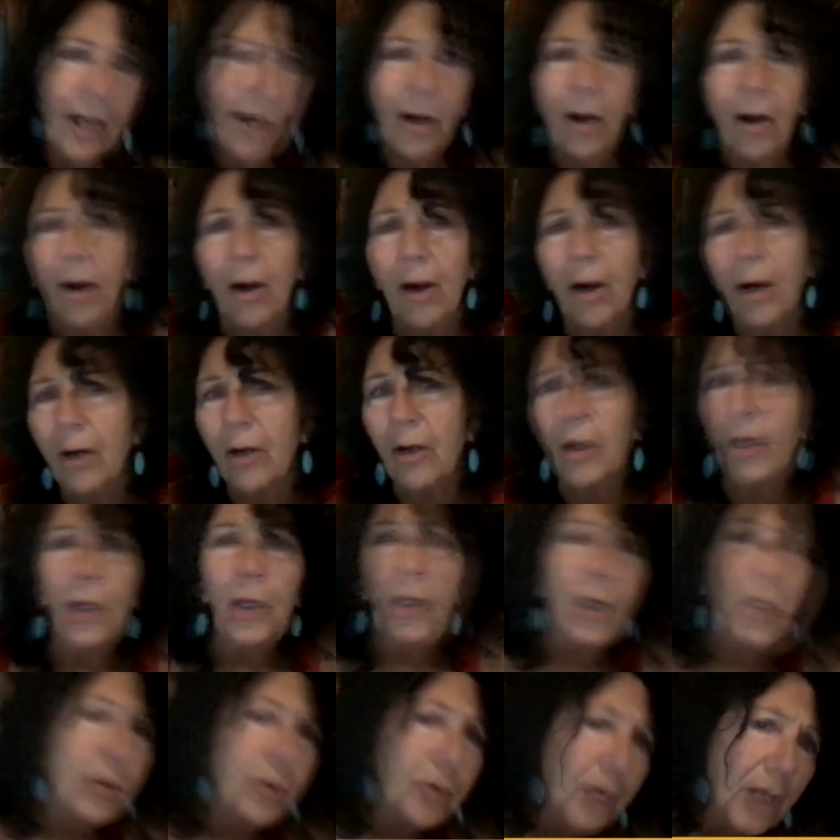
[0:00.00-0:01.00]
or
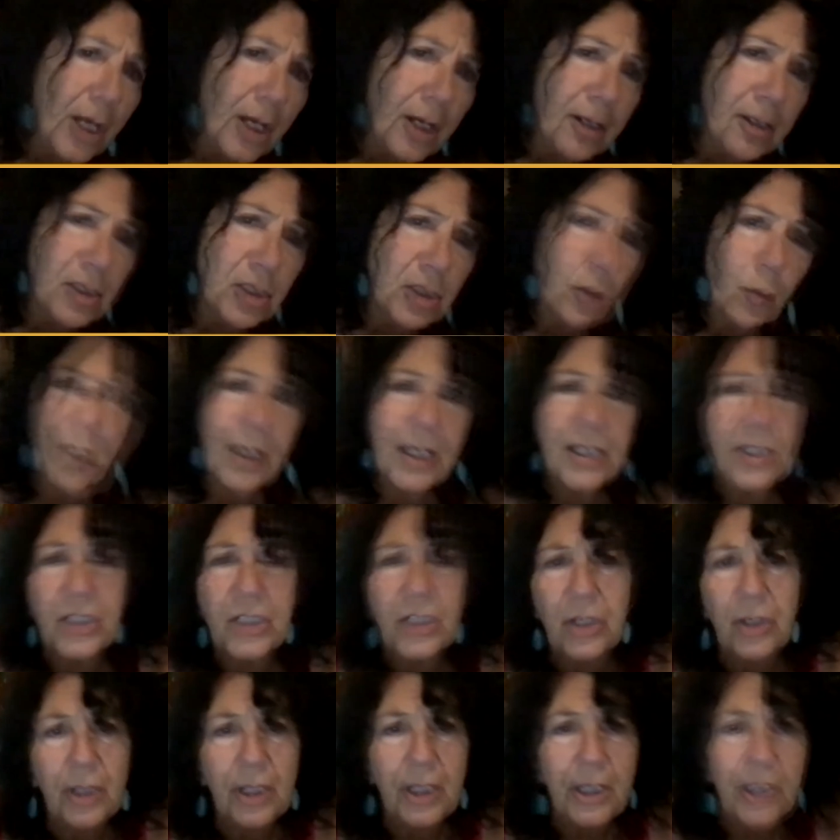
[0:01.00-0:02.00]
who knows what
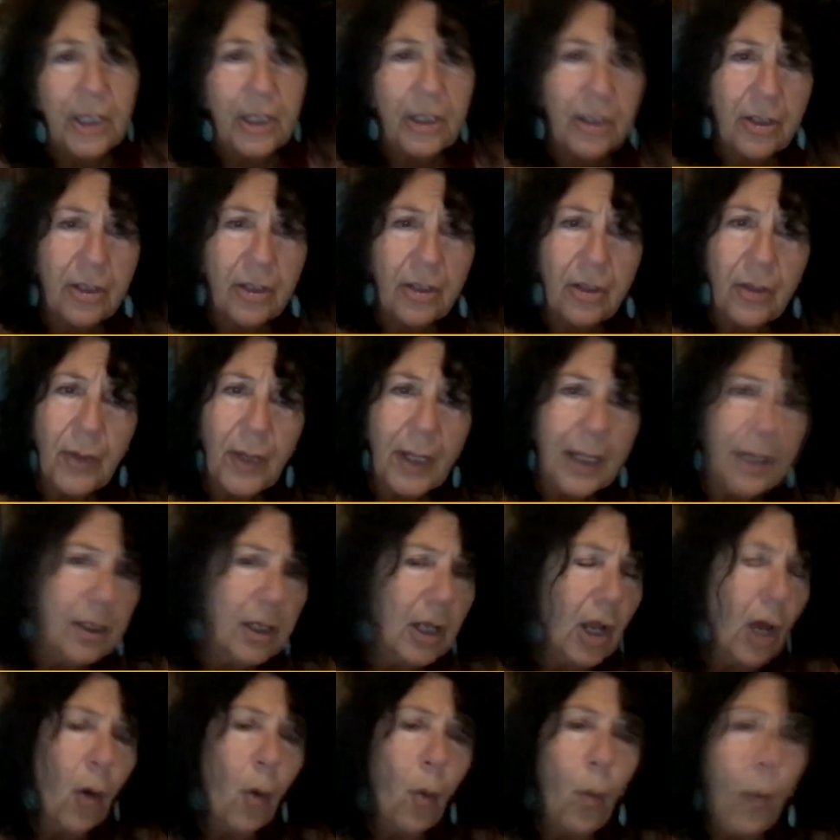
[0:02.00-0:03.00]
it's going to do.
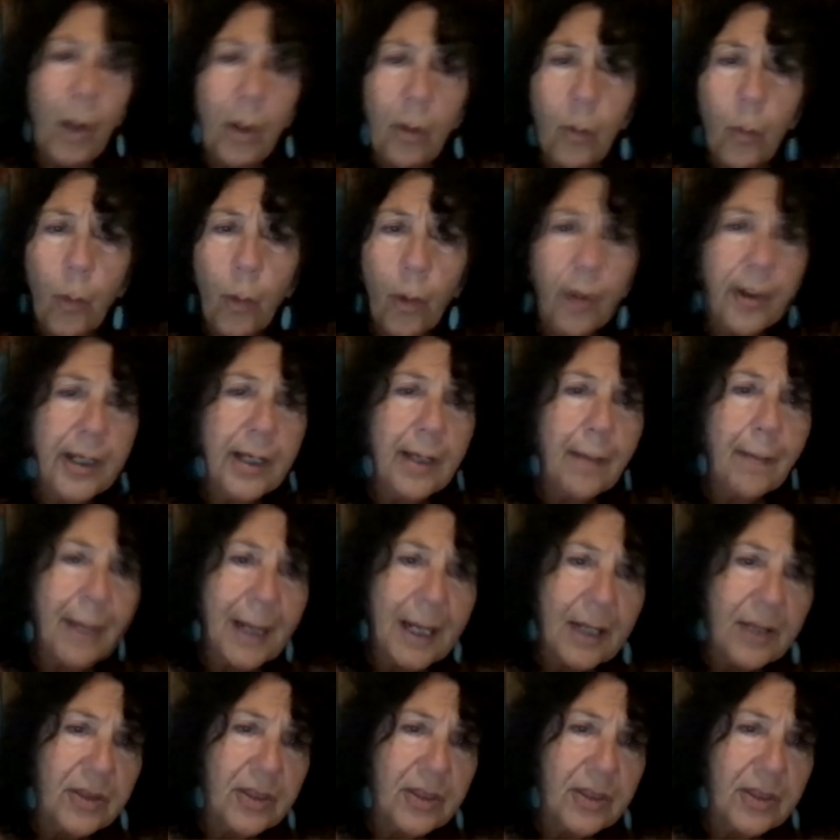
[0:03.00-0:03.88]
And we'll let